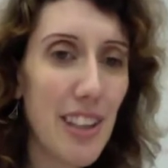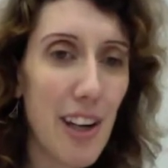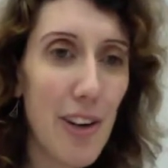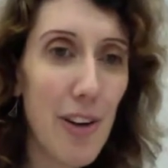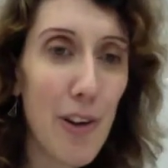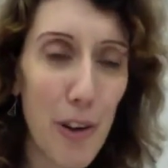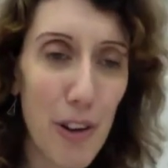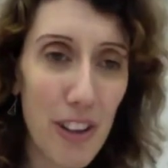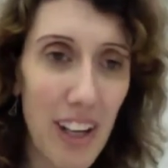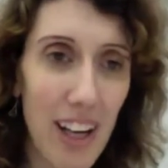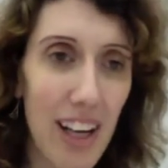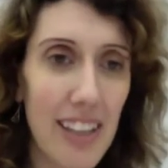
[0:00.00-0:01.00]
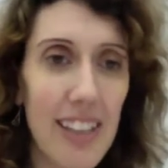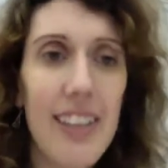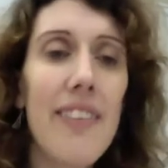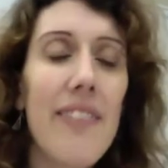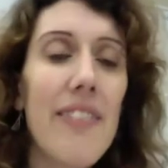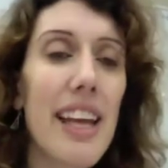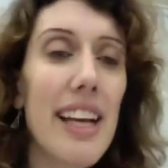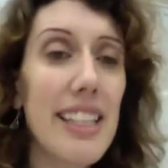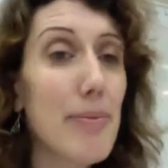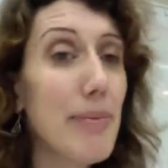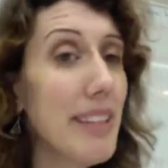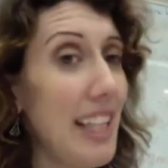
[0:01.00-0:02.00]
a whole long
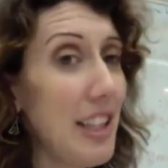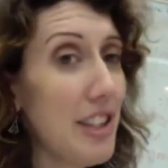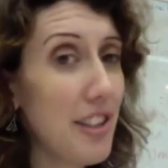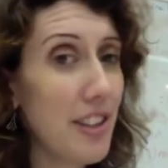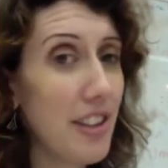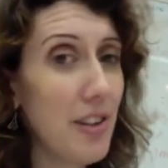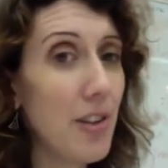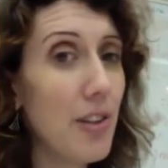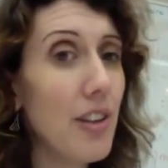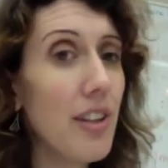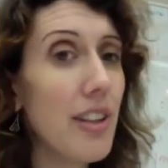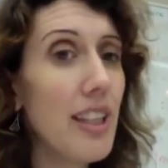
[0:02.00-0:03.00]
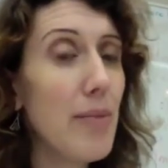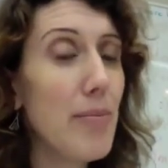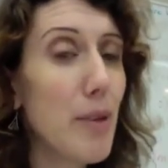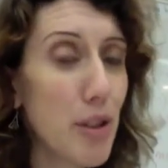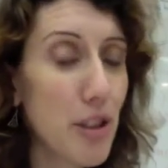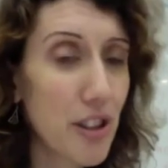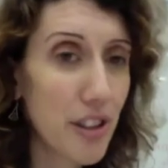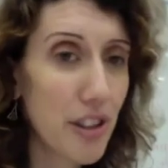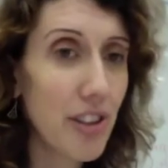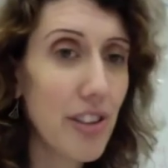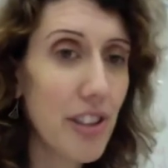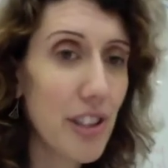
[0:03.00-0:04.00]
explanation or
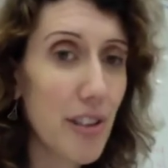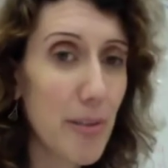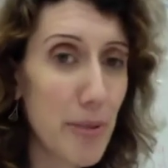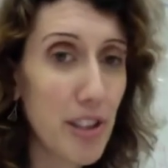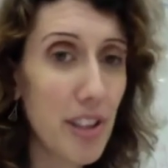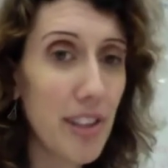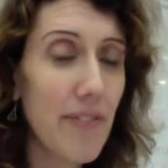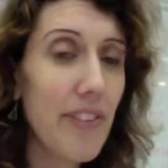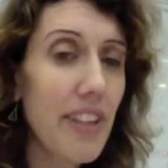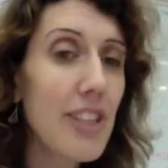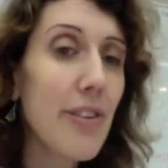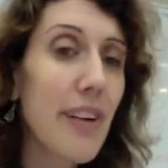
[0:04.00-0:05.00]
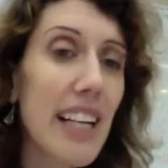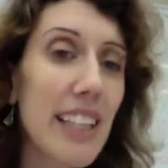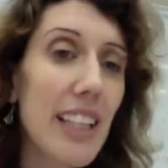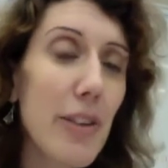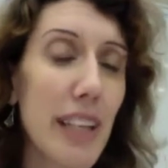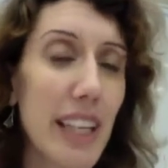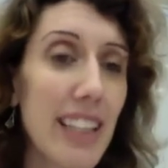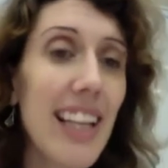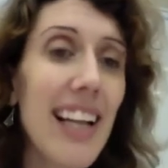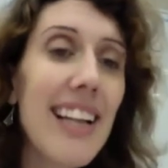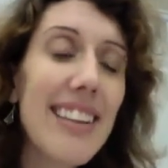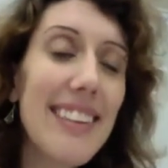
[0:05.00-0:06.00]
emotional description. So LOL,
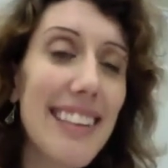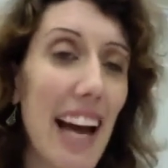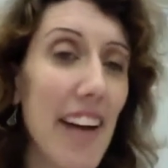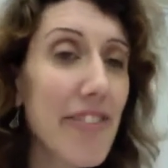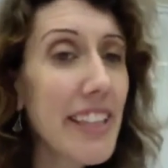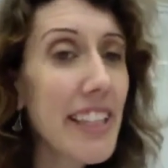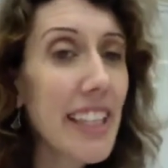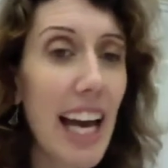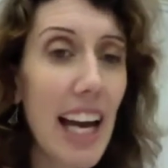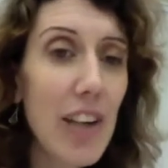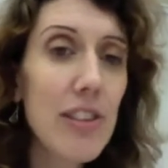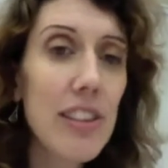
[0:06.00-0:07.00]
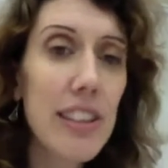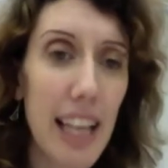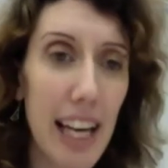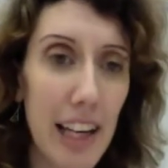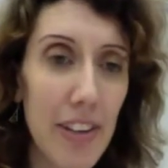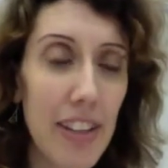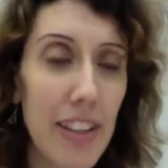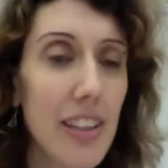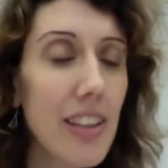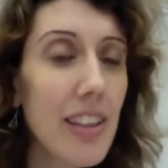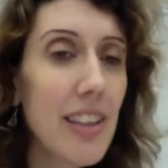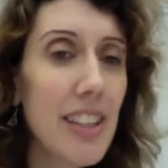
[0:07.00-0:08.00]
laughing out loud,
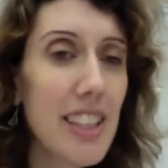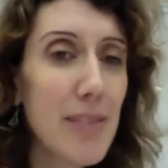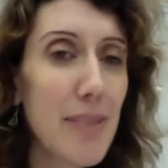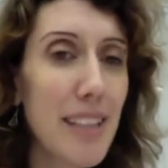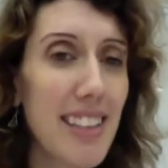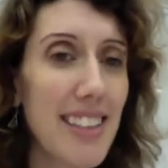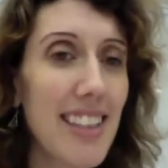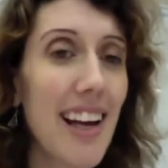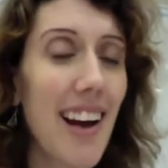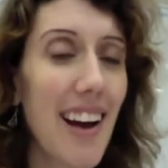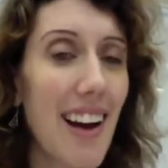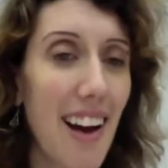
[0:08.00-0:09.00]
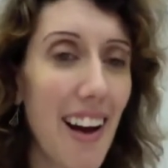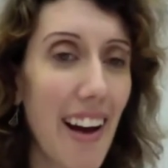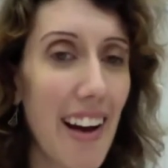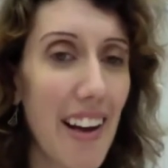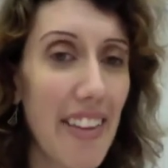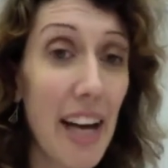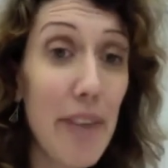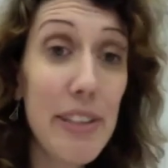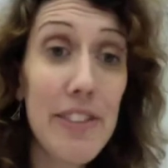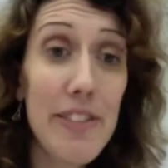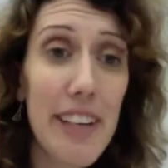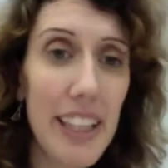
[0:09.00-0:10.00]
just means, haha, that
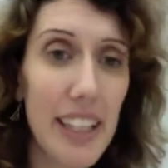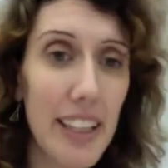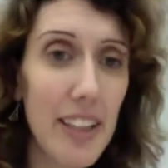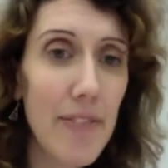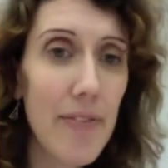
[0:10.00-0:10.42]
was funny.